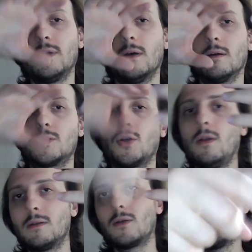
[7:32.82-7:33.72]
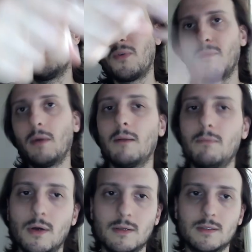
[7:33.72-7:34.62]
solid group of
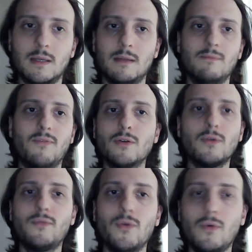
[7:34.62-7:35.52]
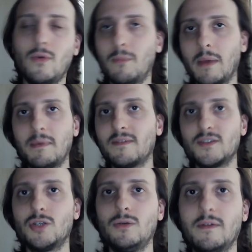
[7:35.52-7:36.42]
bubbles, and in front of you maybe
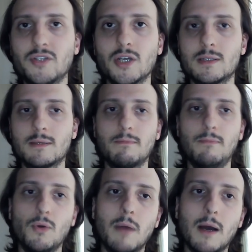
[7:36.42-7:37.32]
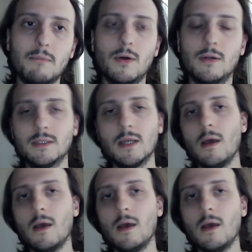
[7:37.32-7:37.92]
you have just blue bubbles,